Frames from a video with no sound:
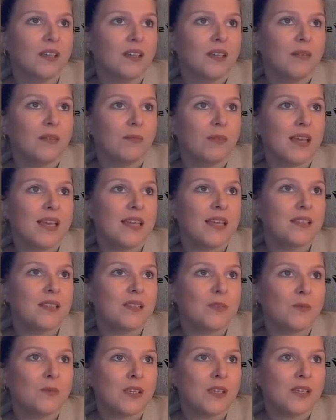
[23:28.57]

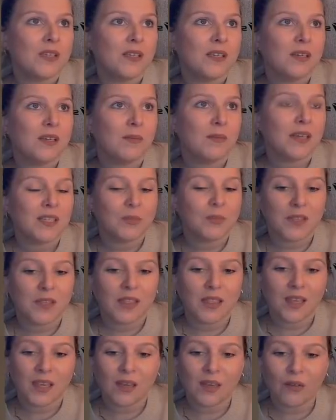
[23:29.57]
Makes me
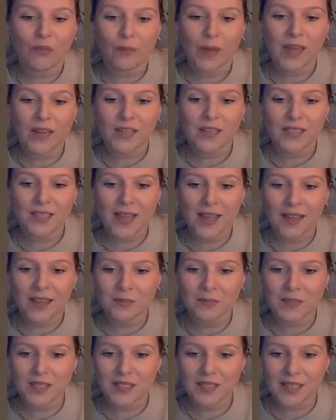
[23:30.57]
think of better
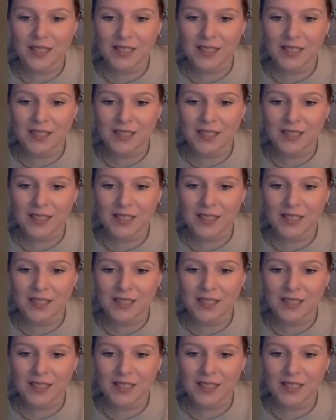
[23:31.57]
times.